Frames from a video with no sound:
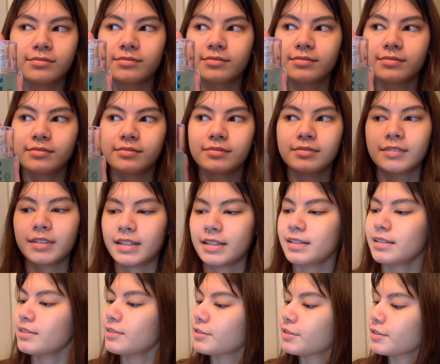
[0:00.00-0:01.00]

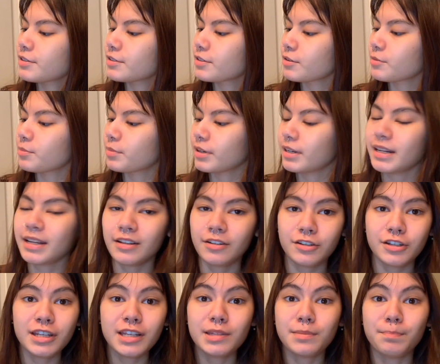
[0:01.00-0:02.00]
Isn't she so pretty? And
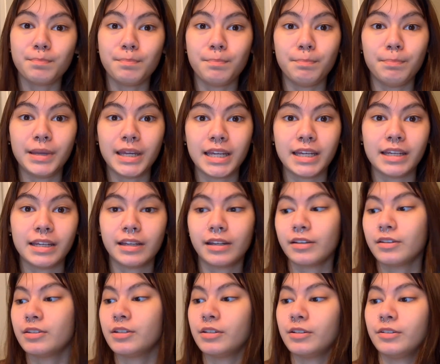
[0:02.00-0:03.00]
she's big
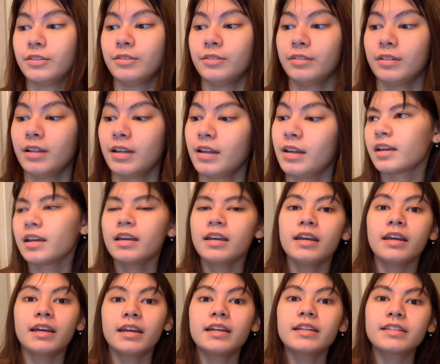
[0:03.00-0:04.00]
too.
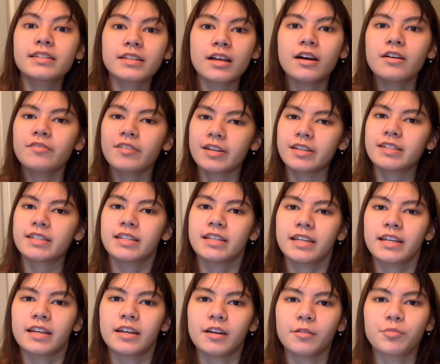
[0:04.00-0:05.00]
It's
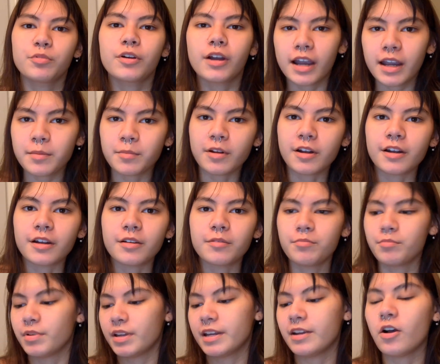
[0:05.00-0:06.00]
obviously a primer,
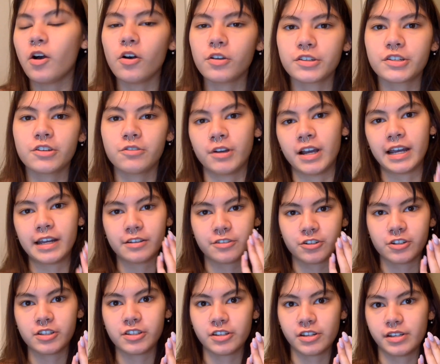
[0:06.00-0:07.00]
but it also
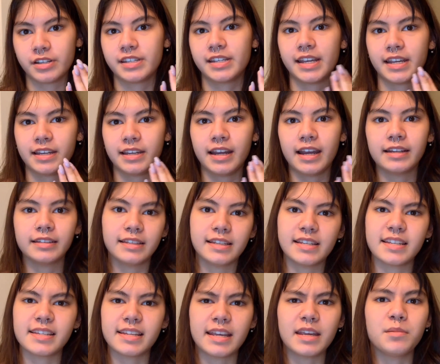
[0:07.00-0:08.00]
hydrates your skin at
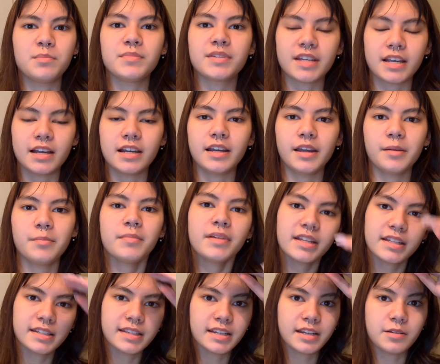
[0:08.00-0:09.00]
the same time.
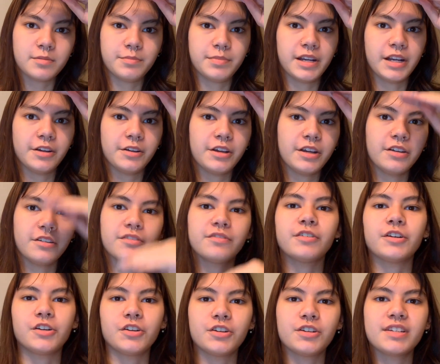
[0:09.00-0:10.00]
It's like a barrier
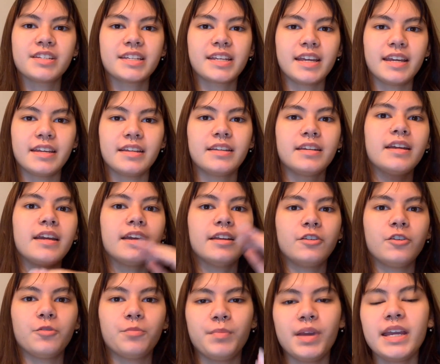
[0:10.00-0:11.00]
for your skin
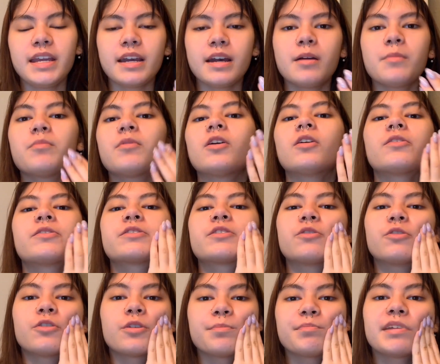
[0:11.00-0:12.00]
and your makeup, while
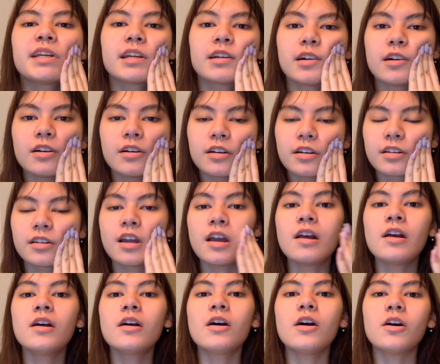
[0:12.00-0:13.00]
also gripping it on
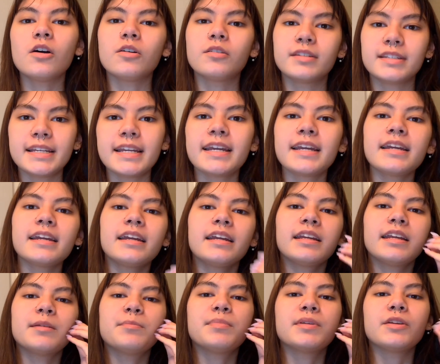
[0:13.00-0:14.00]
all day
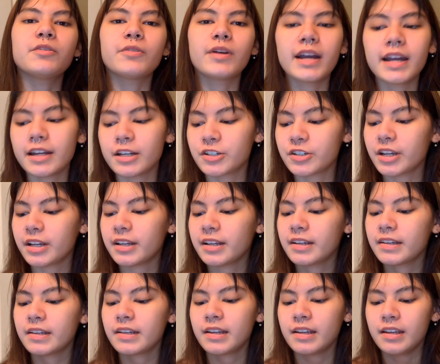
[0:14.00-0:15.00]
and keeping you
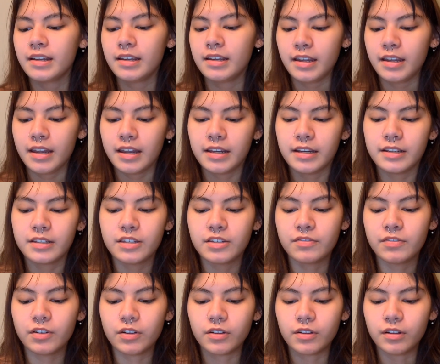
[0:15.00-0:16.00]
hydrated. And
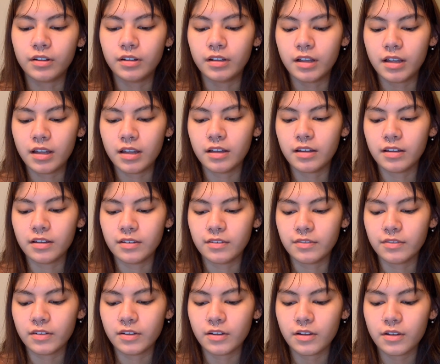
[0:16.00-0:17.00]
it's full
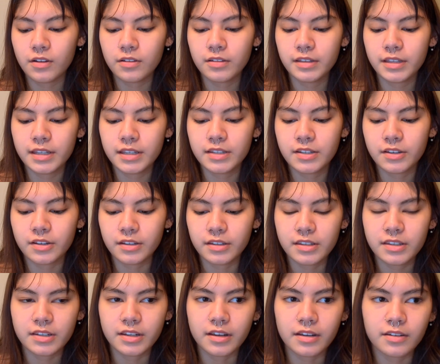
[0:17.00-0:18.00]
of all this
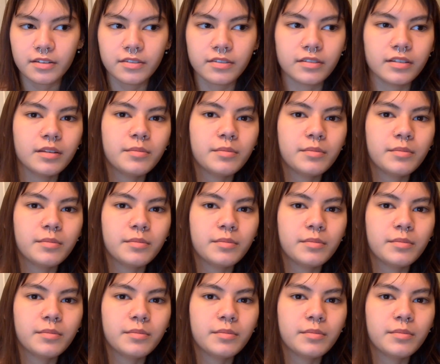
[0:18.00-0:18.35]
good stuff.